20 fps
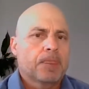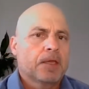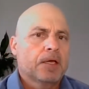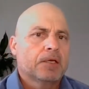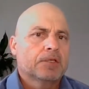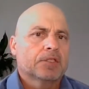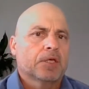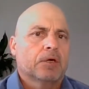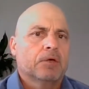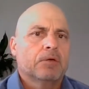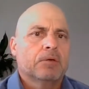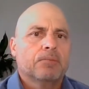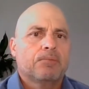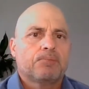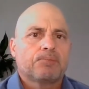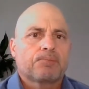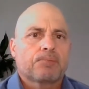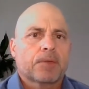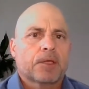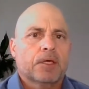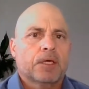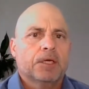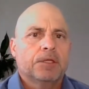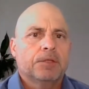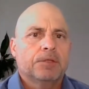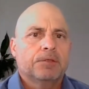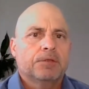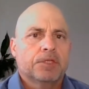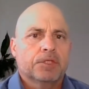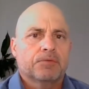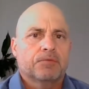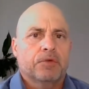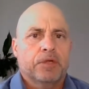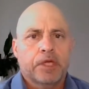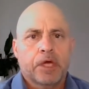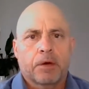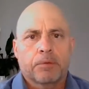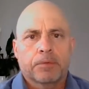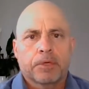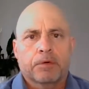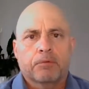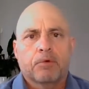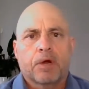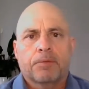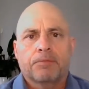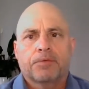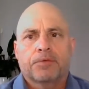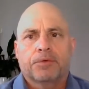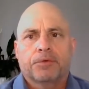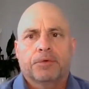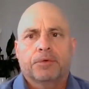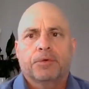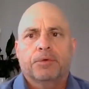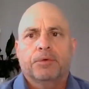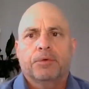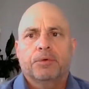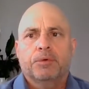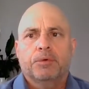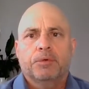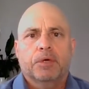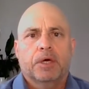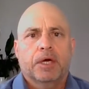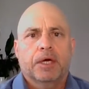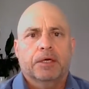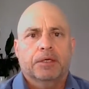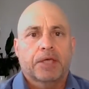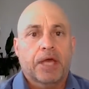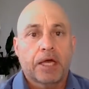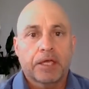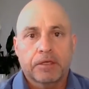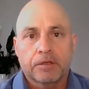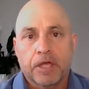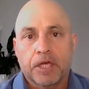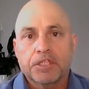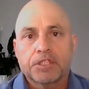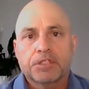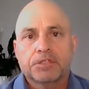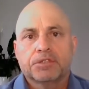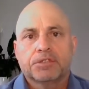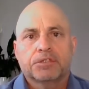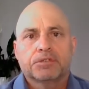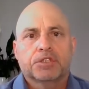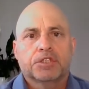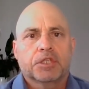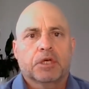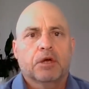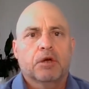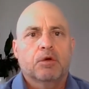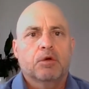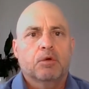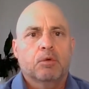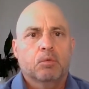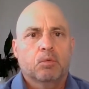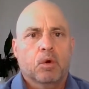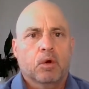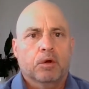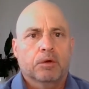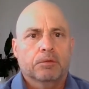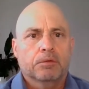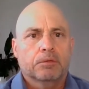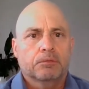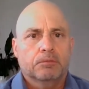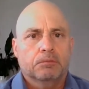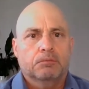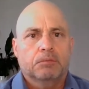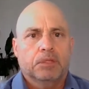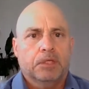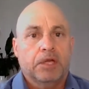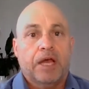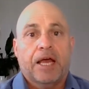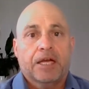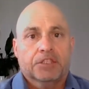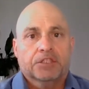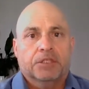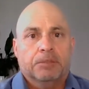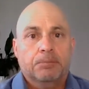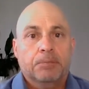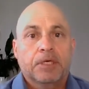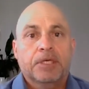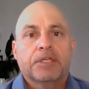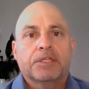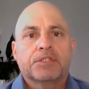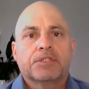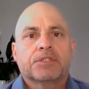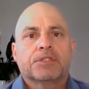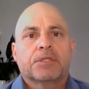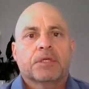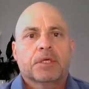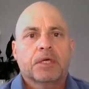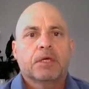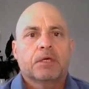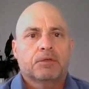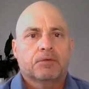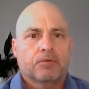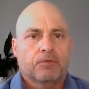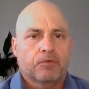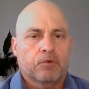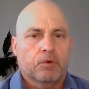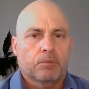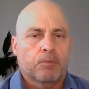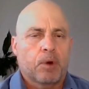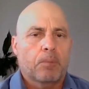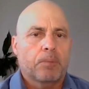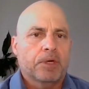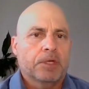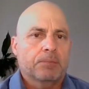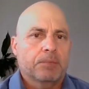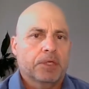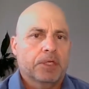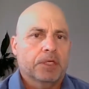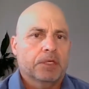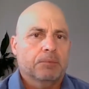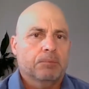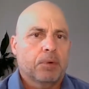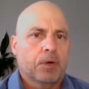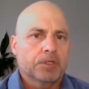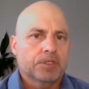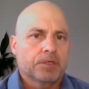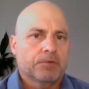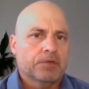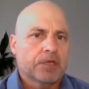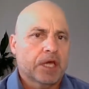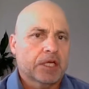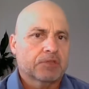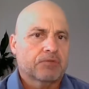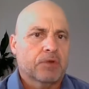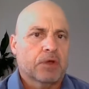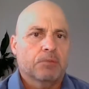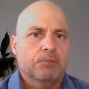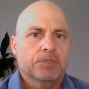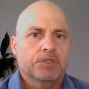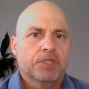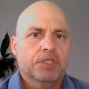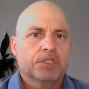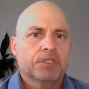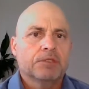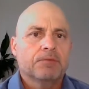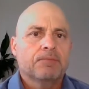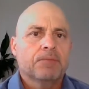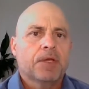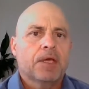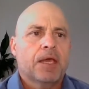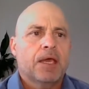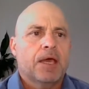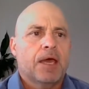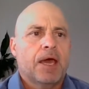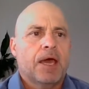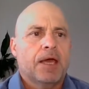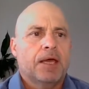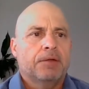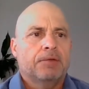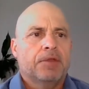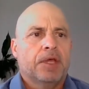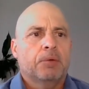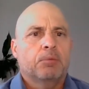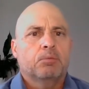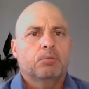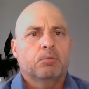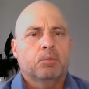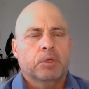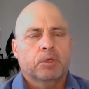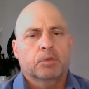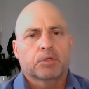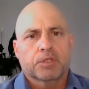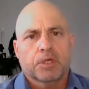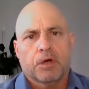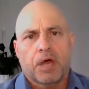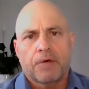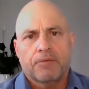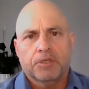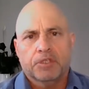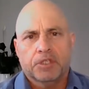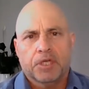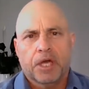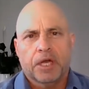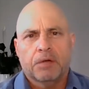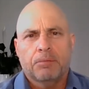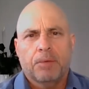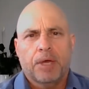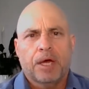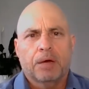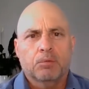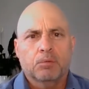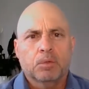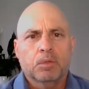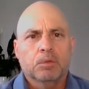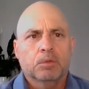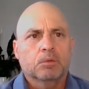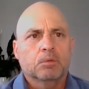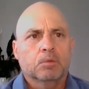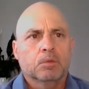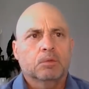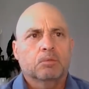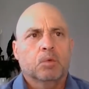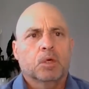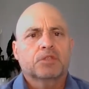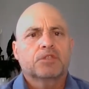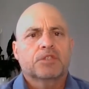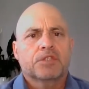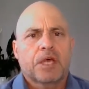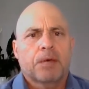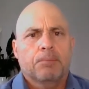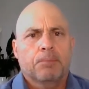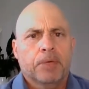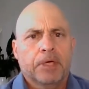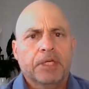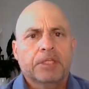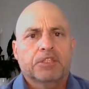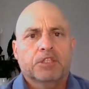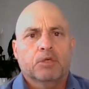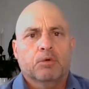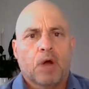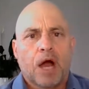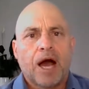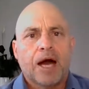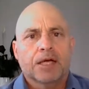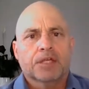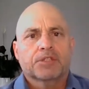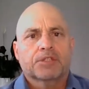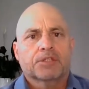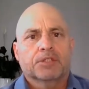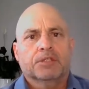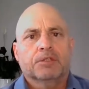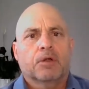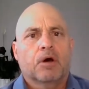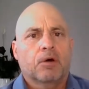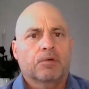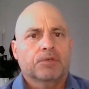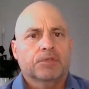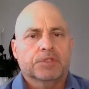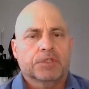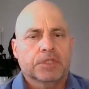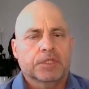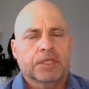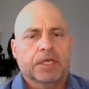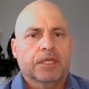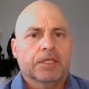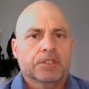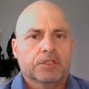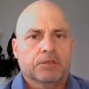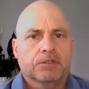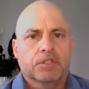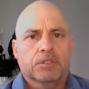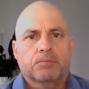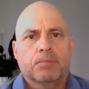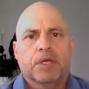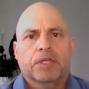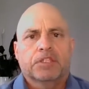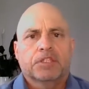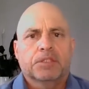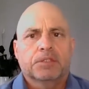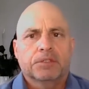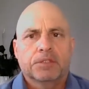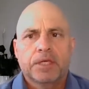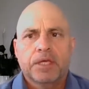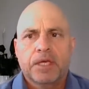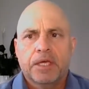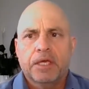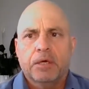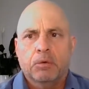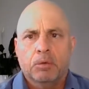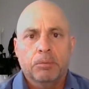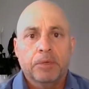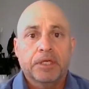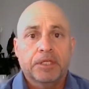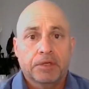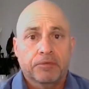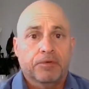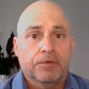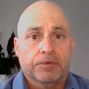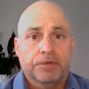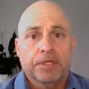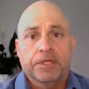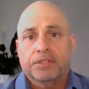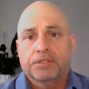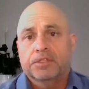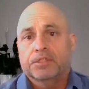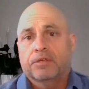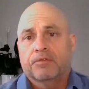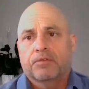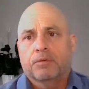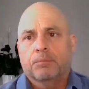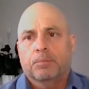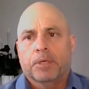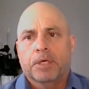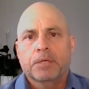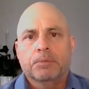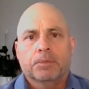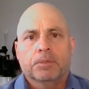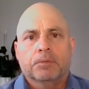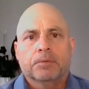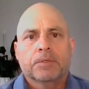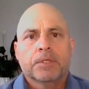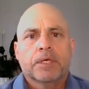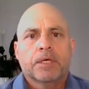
So in this video, I'm going to run through calculations and show what it actually means for a property to be in a positive cash flow position. And then we also have a chat about, well, what does that mean to us? And obviously, again, as I just mentioned, it will mean different things to different people.